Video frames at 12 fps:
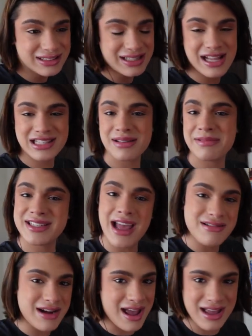That's gonna be
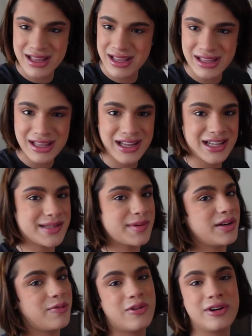Saturday. Because I'm
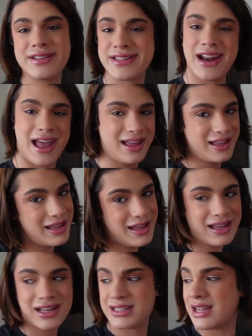going to record it today.
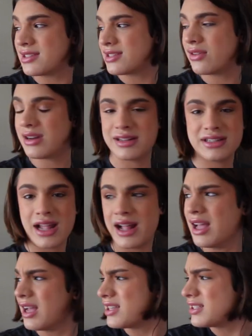Because I had a snow day today.
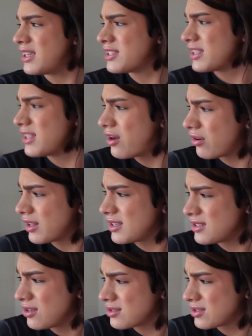Because it is literally
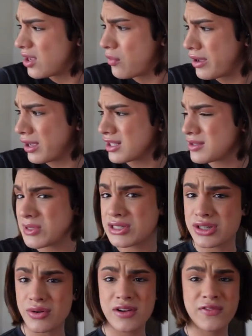still snowing. It's been
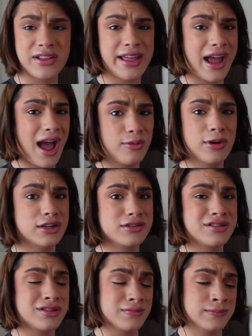snowing for, like,
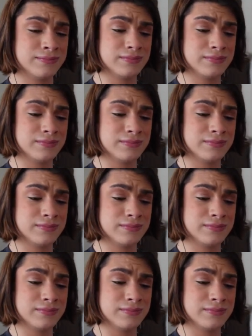hours.